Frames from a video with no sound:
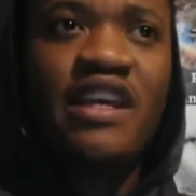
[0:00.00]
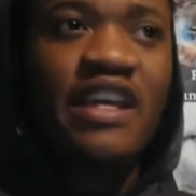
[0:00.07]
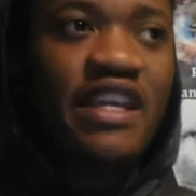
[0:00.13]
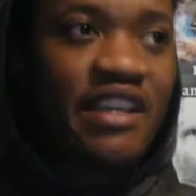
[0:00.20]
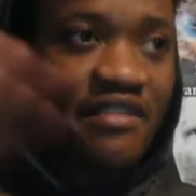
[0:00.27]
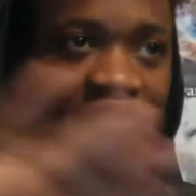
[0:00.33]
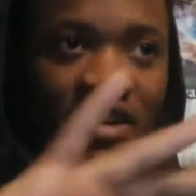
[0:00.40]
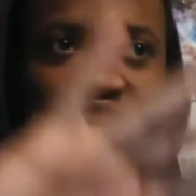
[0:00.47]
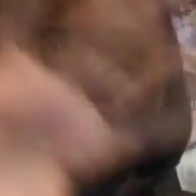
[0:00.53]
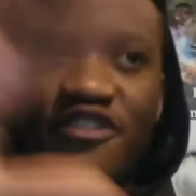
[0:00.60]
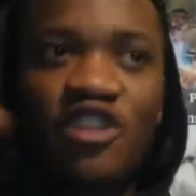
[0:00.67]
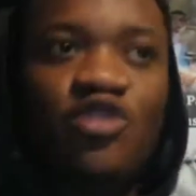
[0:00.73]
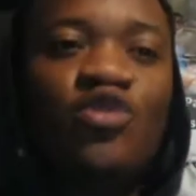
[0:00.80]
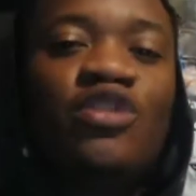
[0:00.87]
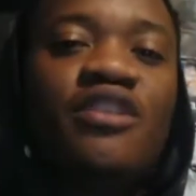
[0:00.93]
even if the
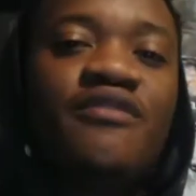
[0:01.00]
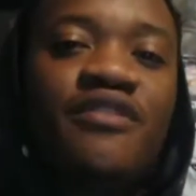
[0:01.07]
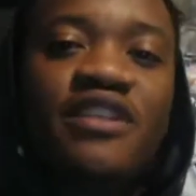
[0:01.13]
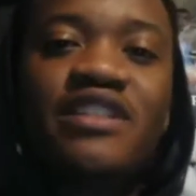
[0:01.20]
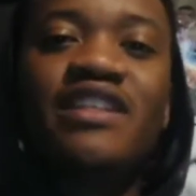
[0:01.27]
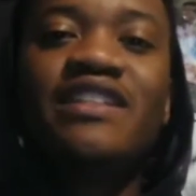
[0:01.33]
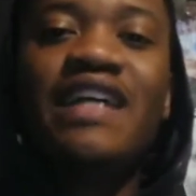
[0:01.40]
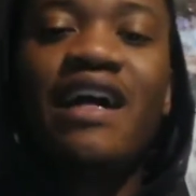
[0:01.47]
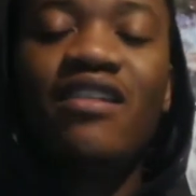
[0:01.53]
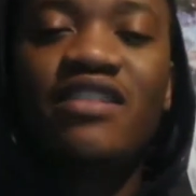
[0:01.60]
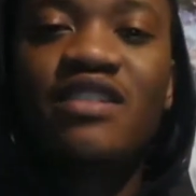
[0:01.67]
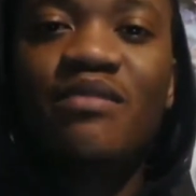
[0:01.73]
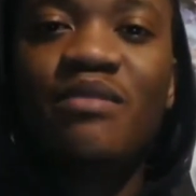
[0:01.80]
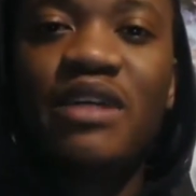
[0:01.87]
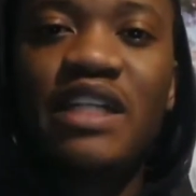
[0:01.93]
universe is
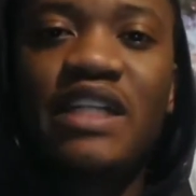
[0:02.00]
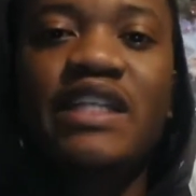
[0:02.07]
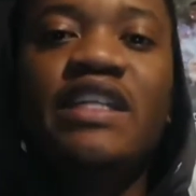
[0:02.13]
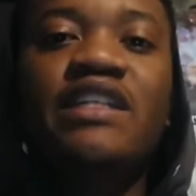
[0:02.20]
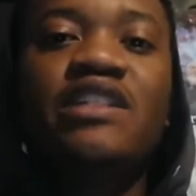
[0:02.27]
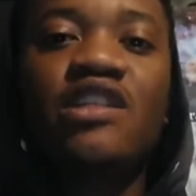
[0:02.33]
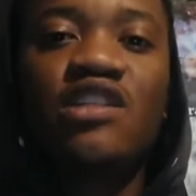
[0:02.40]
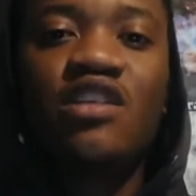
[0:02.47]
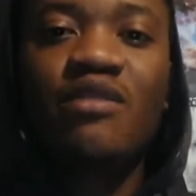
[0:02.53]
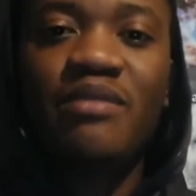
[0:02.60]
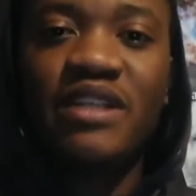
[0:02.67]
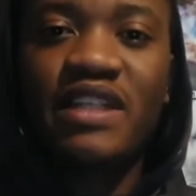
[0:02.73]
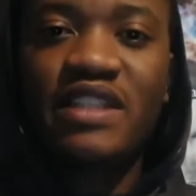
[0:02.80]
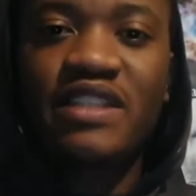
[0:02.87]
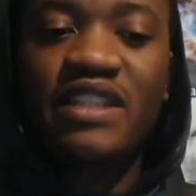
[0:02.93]
ultimately
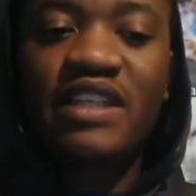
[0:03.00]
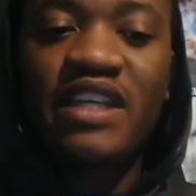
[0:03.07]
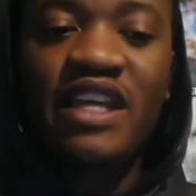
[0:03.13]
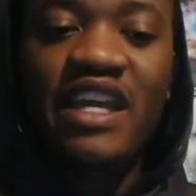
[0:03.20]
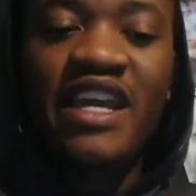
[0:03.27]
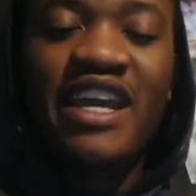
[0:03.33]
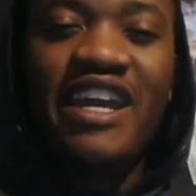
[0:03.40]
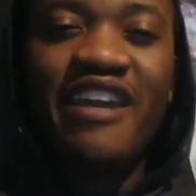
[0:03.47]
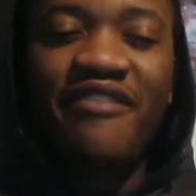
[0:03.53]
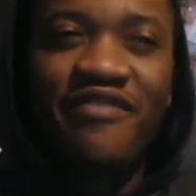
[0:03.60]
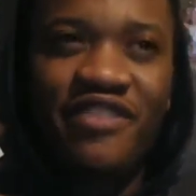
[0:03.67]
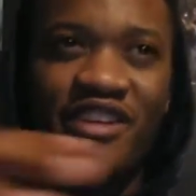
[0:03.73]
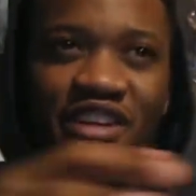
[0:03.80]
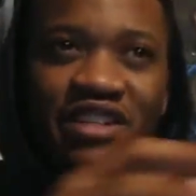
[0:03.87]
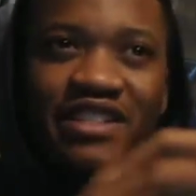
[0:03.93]
deterministic, if
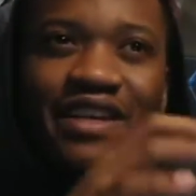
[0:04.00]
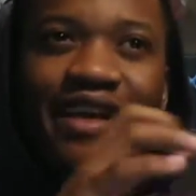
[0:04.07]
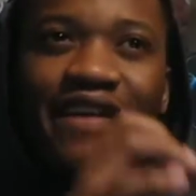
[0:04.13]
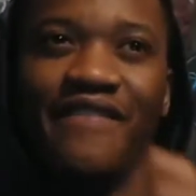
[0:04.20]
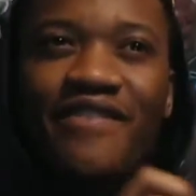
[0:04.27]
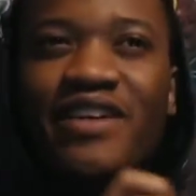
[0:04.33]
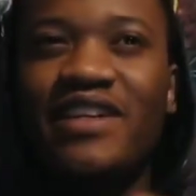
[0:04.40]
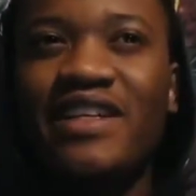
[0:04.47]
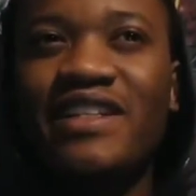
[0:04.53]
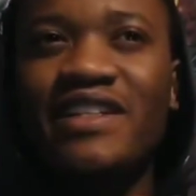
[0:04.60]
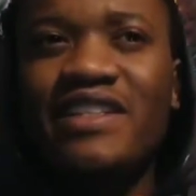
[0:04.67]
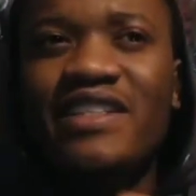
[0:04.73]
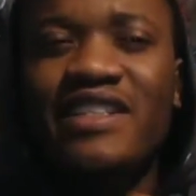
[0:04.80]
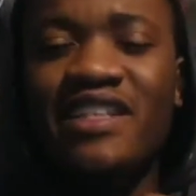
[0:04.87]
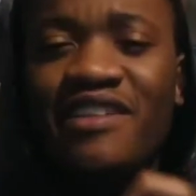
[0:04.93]
there's
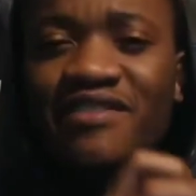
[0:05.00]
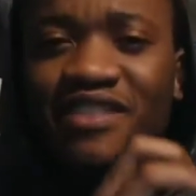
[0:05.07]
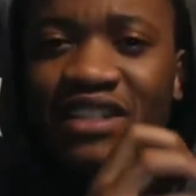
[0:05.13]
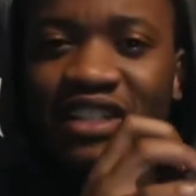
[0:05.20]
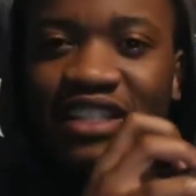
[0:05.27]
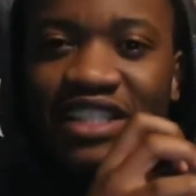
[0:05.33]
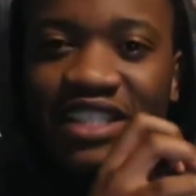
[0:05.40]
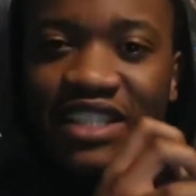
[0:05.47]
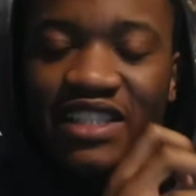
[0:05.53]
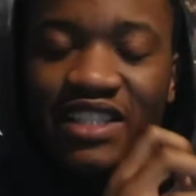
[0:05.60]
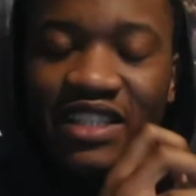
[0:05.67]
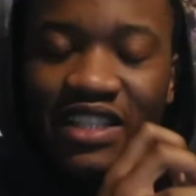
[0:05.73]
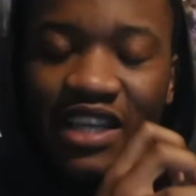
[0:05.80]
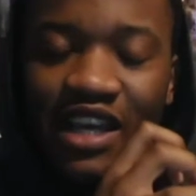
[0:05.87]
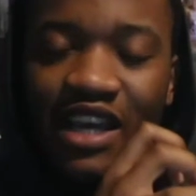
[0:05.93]
evidence, even
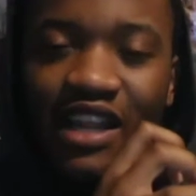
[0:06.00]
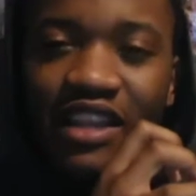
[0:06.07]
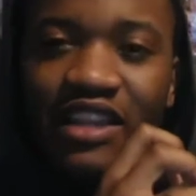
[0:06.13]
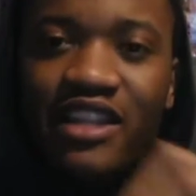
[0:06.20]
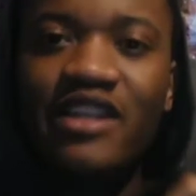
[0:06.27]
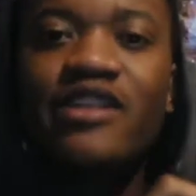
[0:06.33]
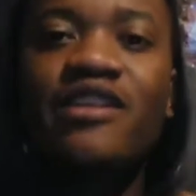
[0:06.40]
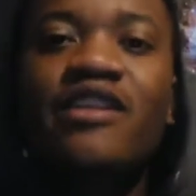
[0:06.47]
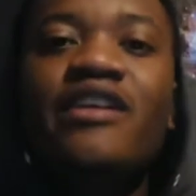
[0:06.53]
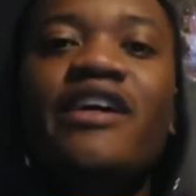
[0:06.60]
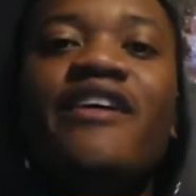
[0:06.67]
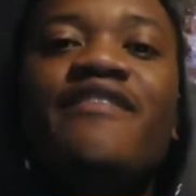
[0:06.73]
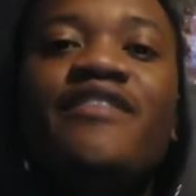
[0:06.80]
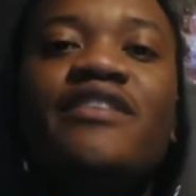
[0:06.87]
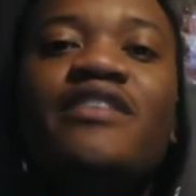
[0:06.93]
just a little
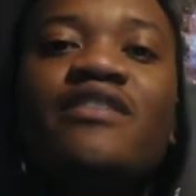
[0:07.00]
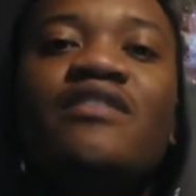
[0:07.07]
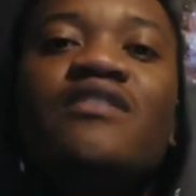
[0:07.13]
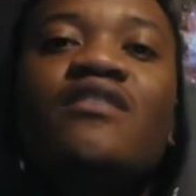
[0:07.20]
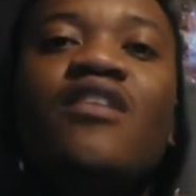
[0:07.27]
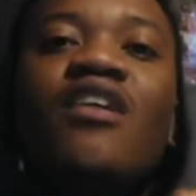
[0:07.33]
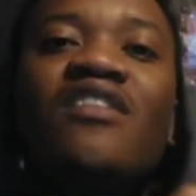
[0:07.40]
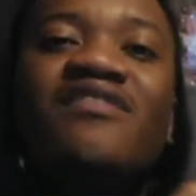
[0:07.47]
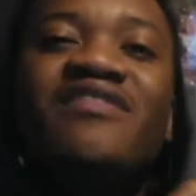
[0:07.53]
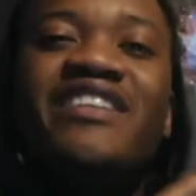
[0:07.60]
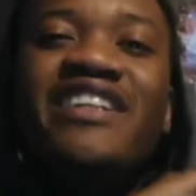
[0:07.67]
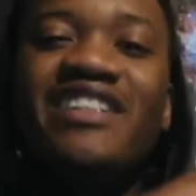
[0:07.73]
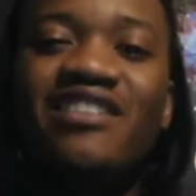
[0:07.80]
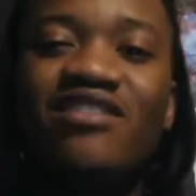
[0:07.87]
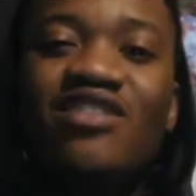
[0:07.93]
evidence of
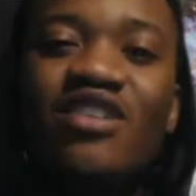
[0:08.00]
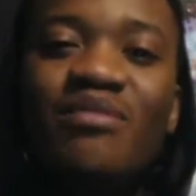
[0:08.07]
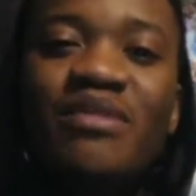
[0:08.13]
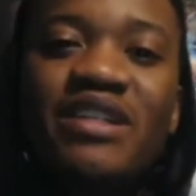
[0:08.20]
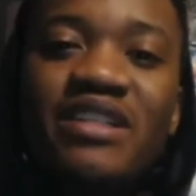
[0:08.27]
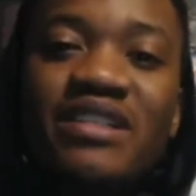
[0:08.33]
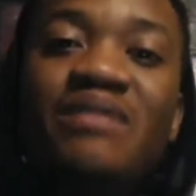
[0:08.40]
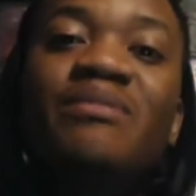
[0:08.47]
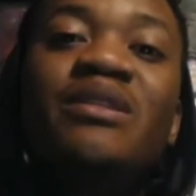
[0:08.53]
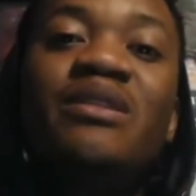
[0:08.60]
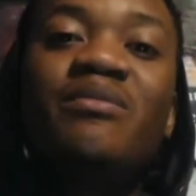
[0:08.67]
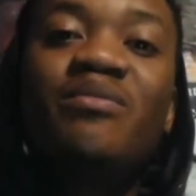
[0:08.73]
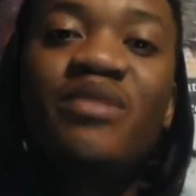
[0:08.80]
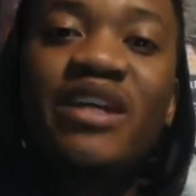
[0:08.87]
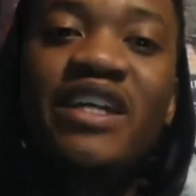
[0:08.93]
indeterminism in the
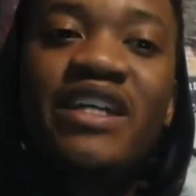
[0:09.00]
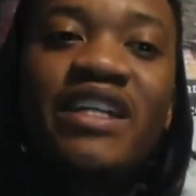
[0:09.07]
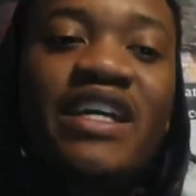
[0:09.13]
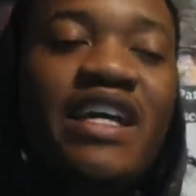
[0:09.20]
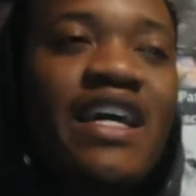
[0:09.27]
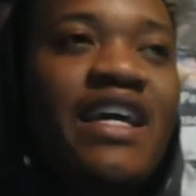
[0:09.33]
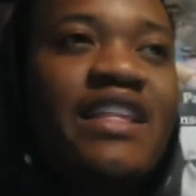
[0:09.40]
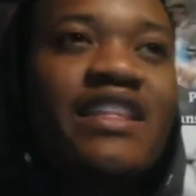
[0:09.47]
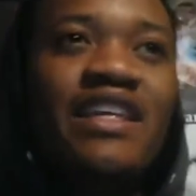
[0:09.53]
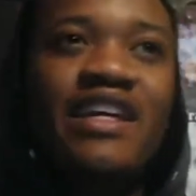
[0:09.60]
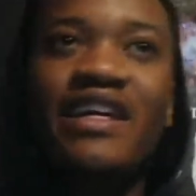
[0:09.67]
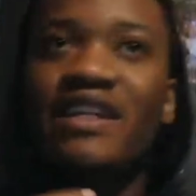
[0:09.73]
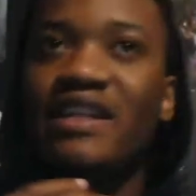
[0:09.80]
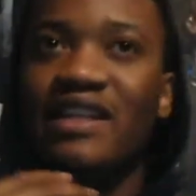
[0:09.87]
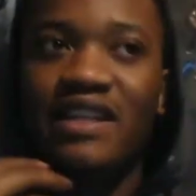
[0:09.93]
brain,
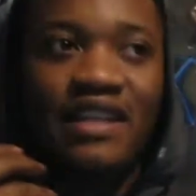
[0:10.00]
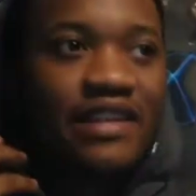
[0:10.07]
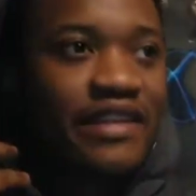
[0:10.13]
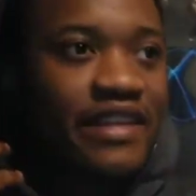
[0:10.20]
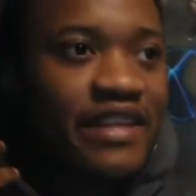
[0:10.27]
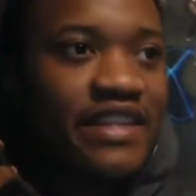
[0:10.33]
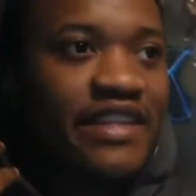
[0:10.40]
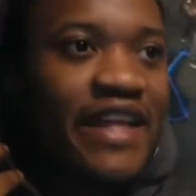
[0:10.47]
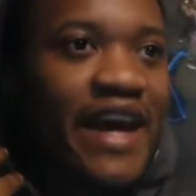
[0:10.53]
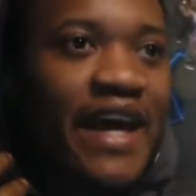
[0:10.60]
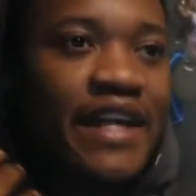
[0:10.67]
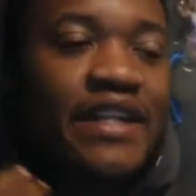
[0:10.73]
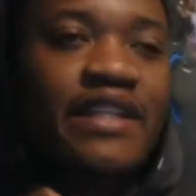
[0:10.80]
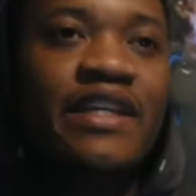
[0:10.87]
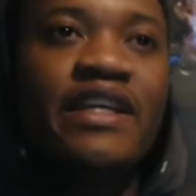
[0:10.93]
then
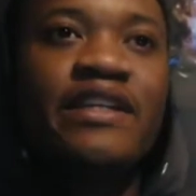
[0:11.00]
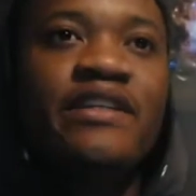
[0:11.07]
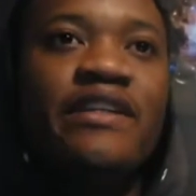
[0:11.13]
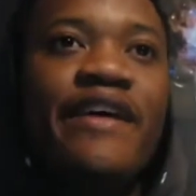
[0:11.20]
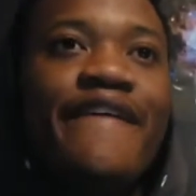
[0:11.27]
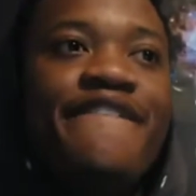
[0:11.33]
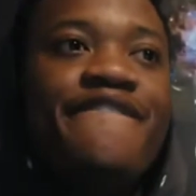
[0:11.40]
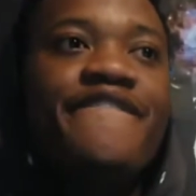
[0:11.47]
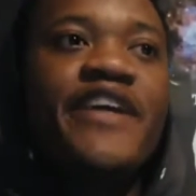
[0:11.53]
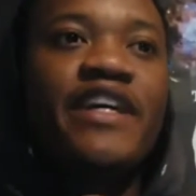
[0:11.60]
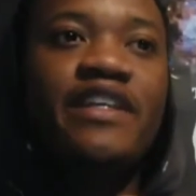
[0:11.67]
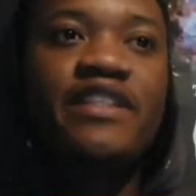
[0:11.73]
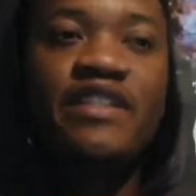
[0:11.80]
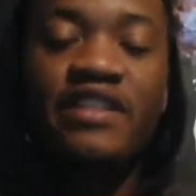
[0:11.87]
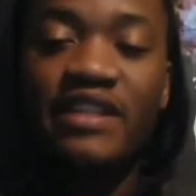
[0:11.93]
that then
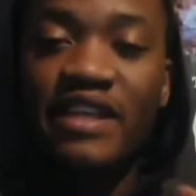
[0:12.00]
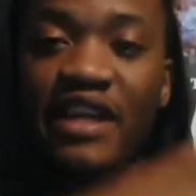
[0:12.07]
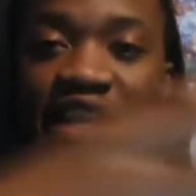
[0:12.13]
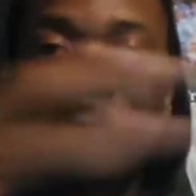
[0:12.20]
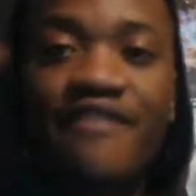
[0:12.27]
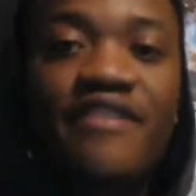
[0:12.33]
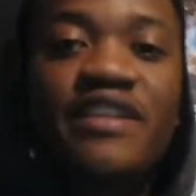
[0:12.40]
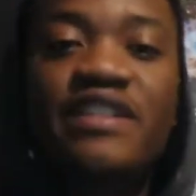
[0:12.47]
affects every